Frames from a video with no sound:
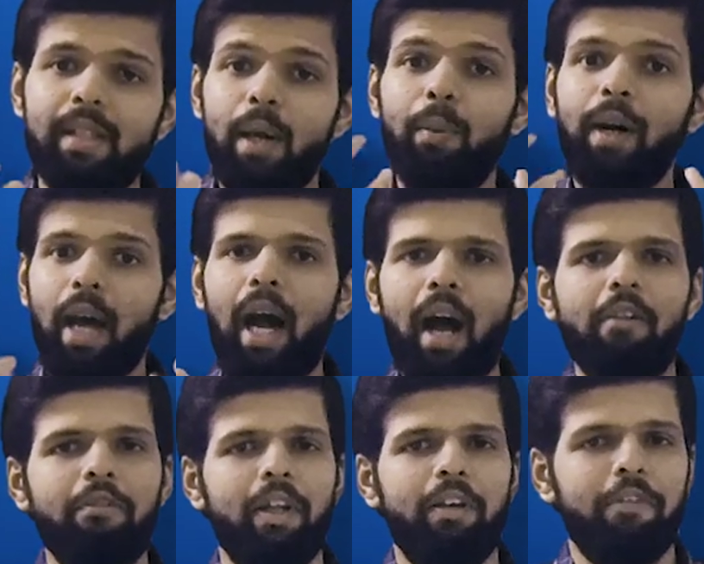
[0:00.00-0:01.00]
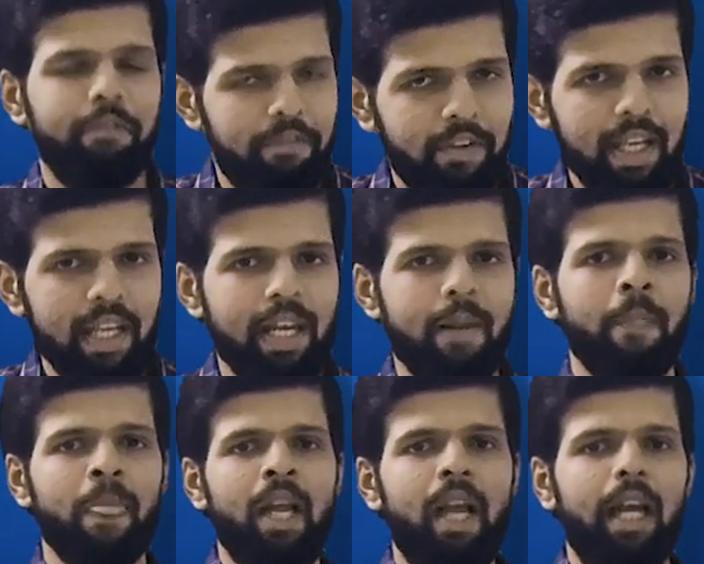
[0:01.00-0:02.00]
They would have that feel
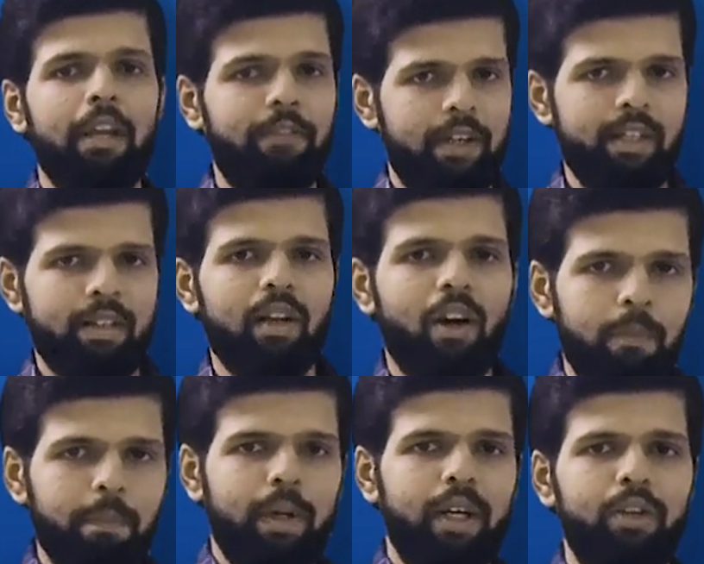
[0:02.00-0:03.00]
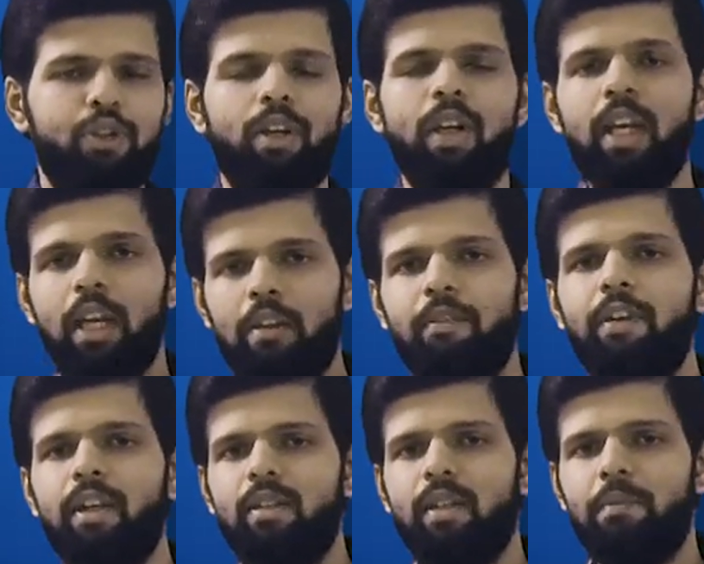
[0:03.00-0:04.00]
if it is a competition, if
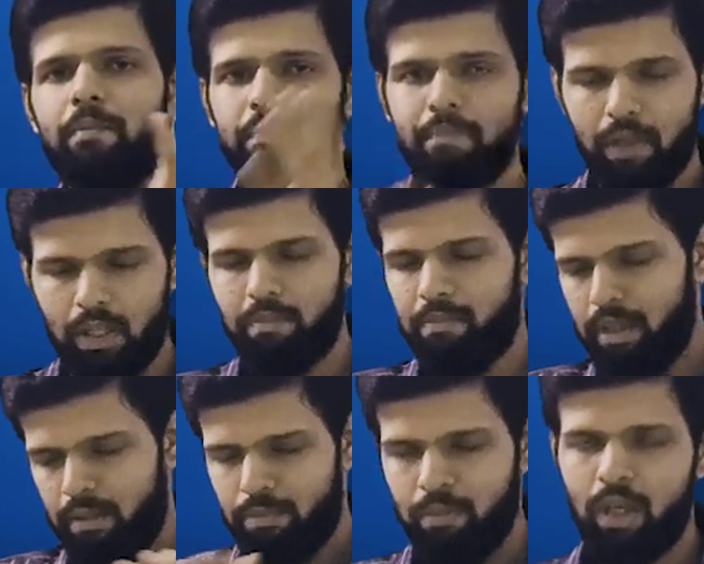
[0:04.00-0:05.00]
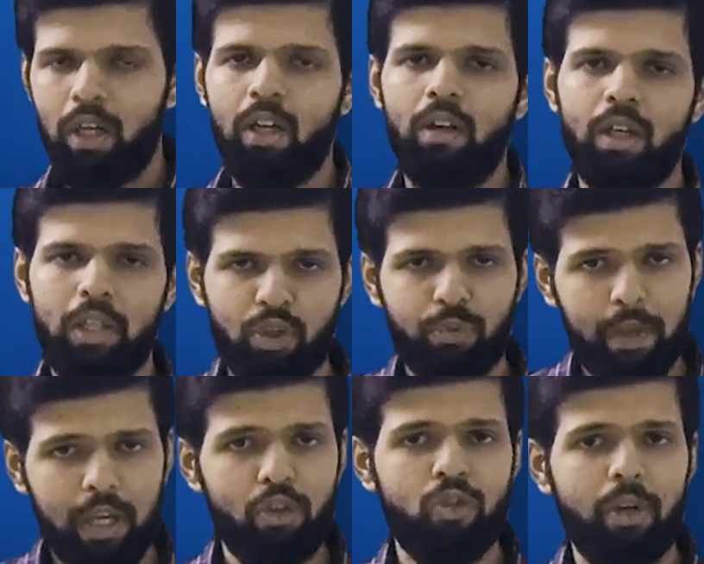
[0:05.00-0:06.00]
it is a
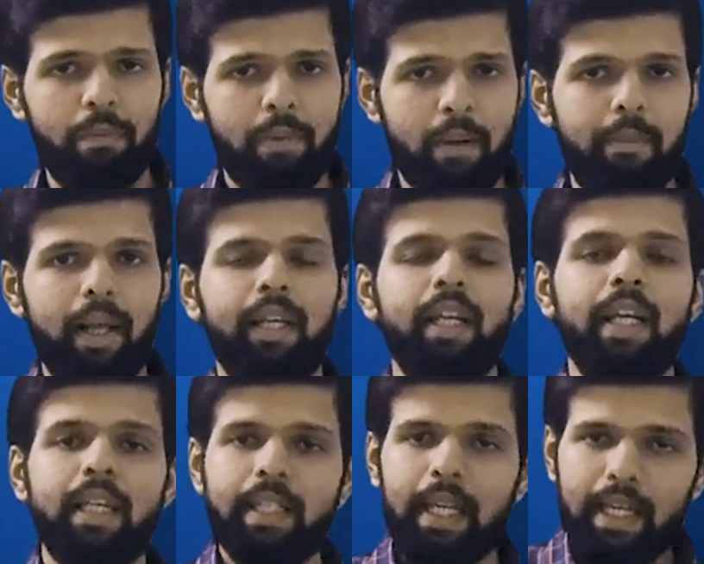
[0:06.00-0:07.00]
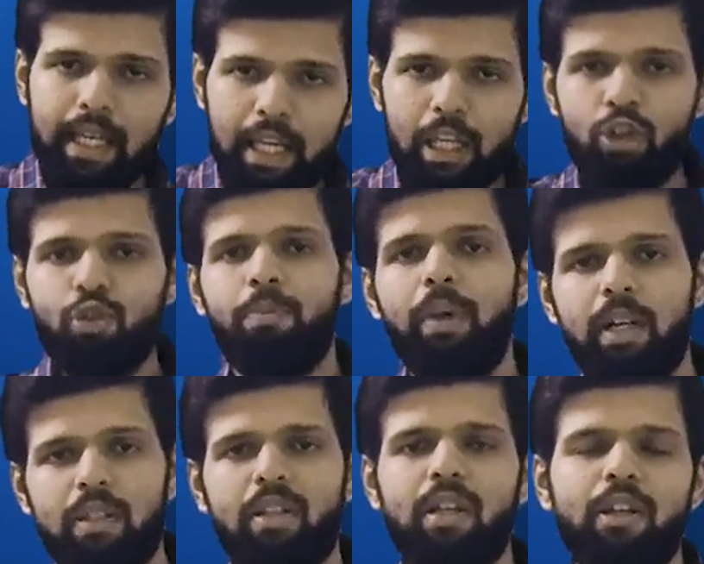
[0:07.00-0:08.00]
speech in public, then each
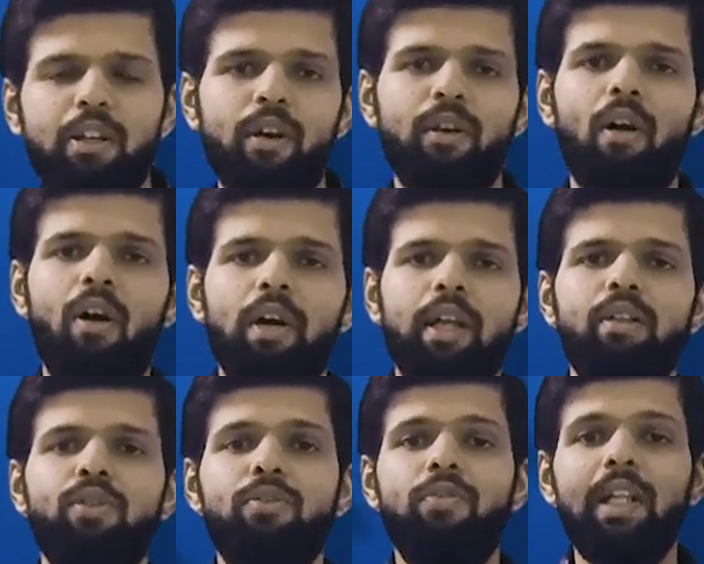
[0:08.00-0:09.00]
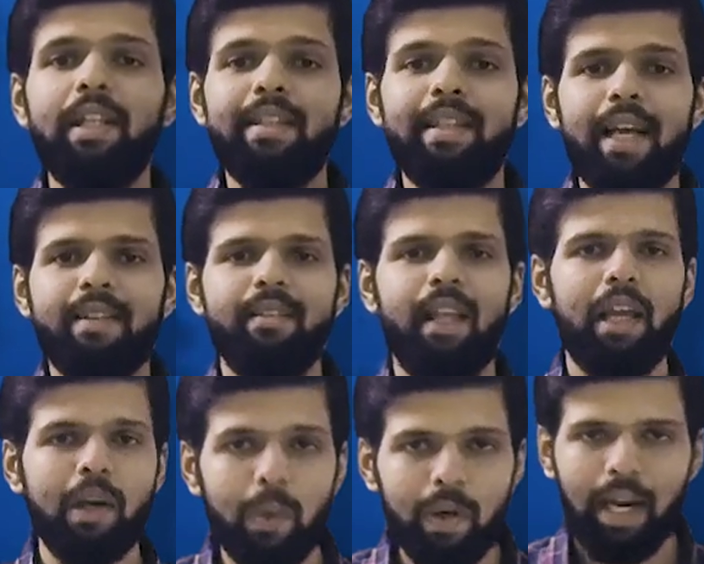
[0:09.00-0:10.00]
person in your audience feels it as
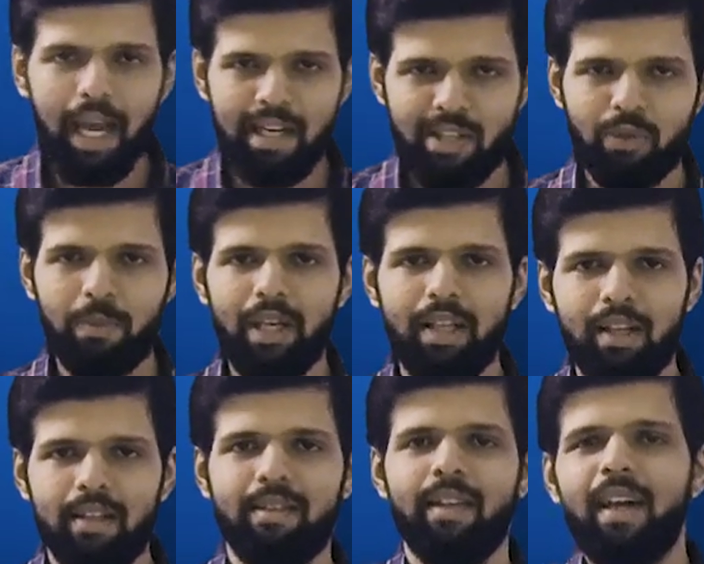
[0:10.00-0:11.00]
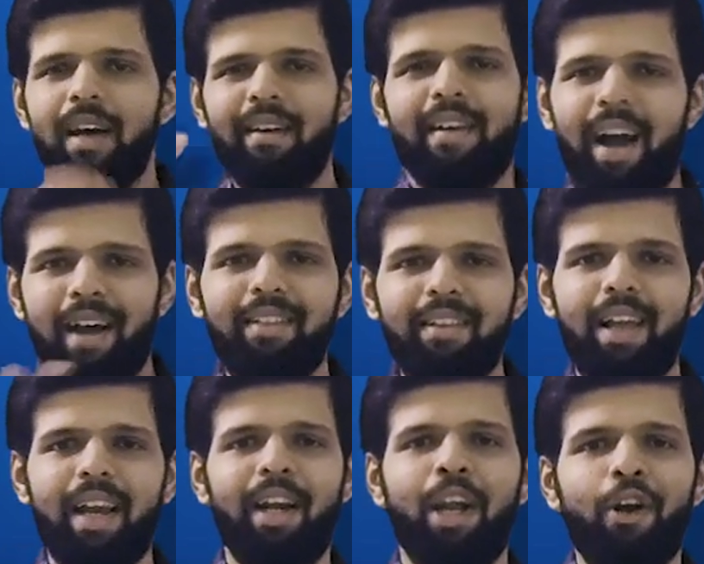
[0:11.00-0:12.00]
their own experience rather
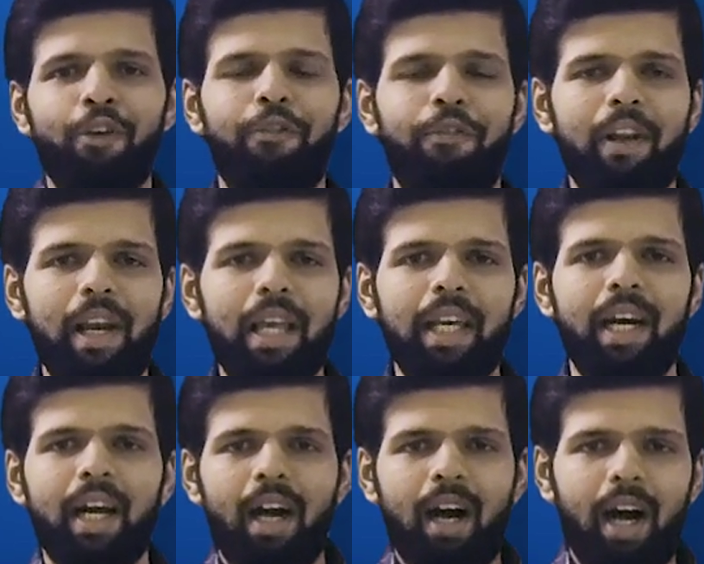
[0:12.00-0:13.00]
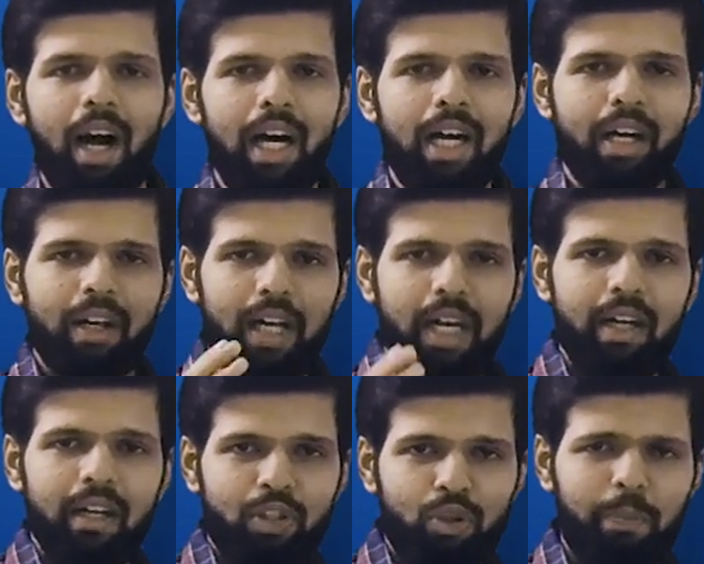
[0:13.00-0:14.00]
than filling our
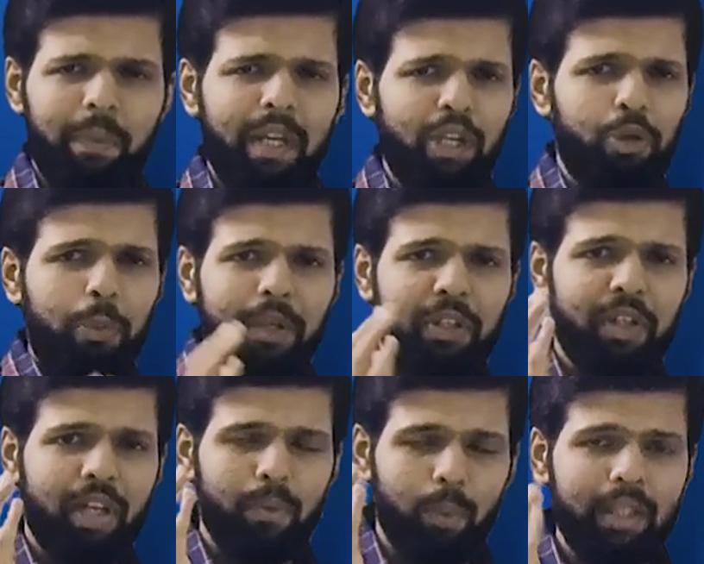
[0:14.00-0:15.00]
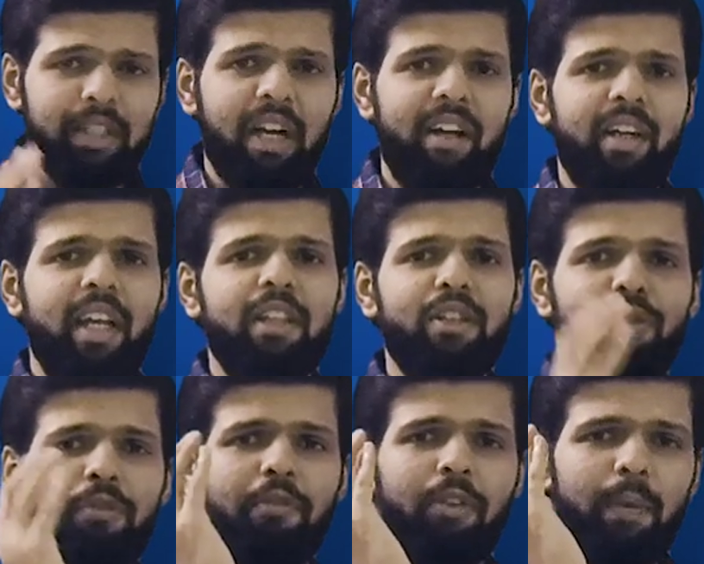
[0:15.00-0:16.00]
speech with
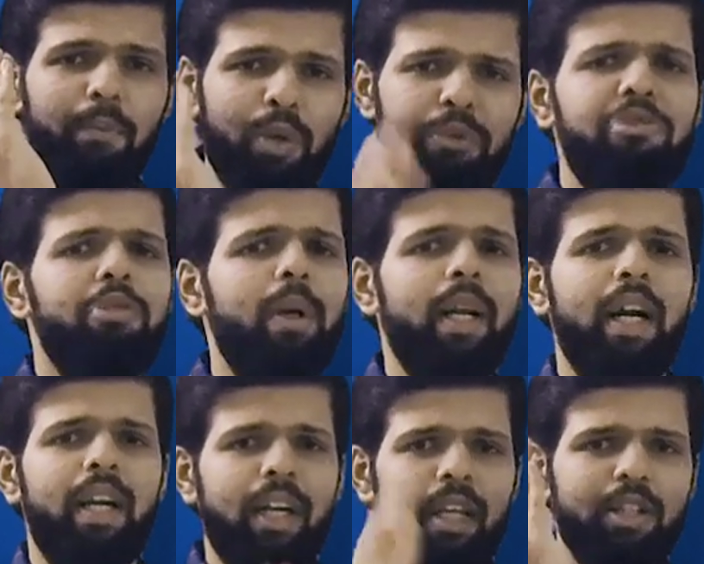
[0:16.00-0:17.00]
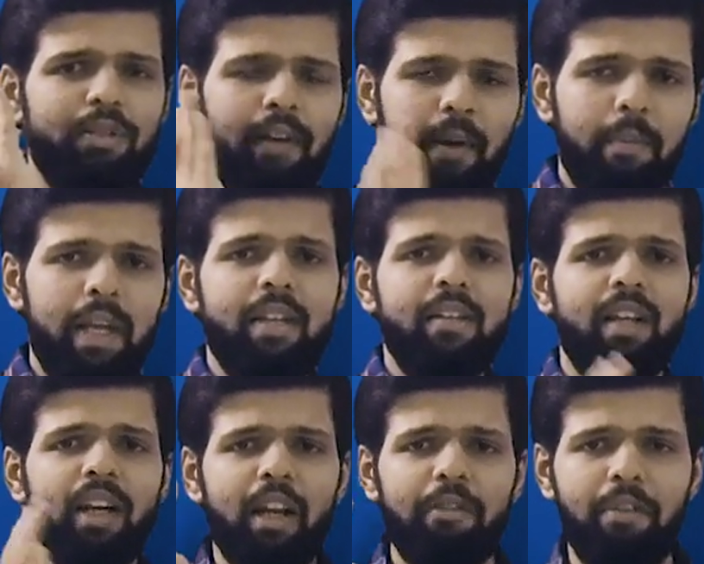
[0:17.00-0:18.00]
contents from usual contents from
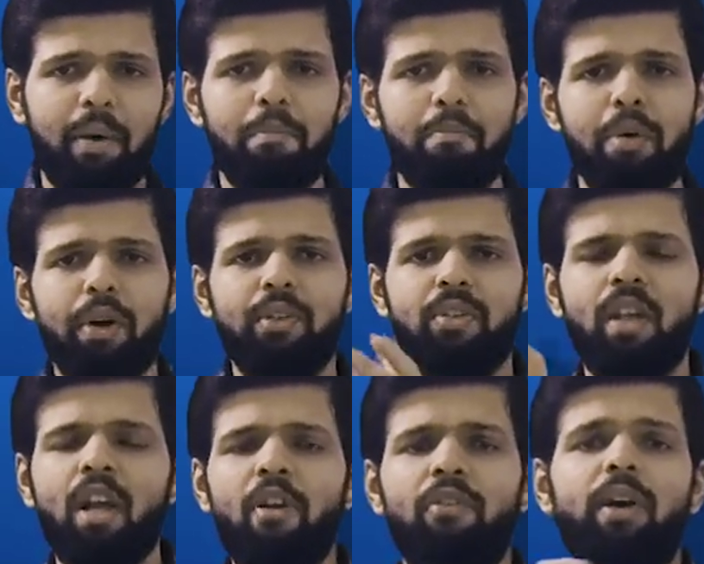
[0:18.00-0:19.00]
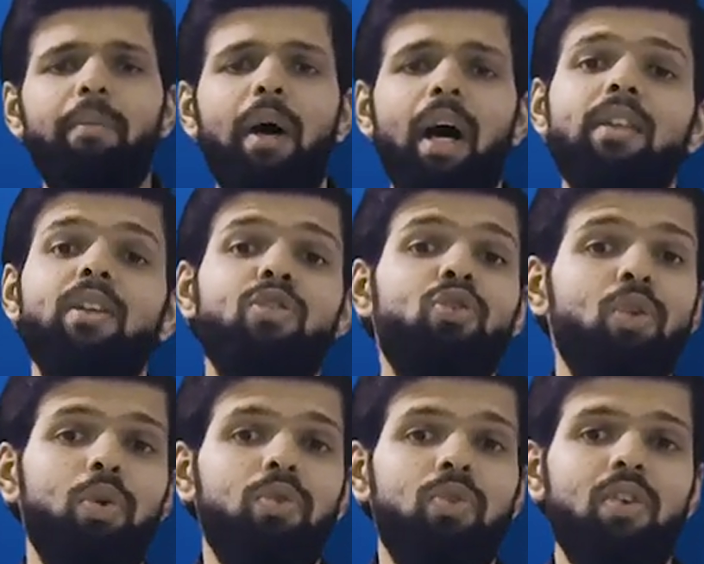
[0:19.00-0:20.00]
internet, from books, from other
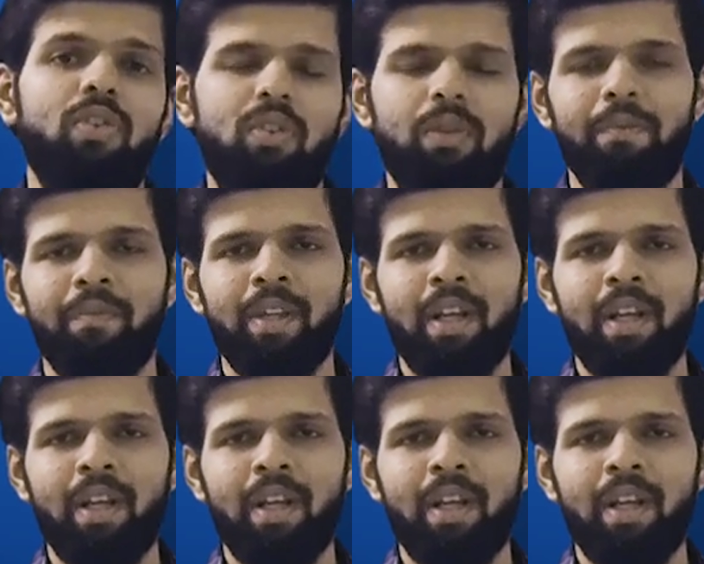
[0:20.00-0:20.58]
sources.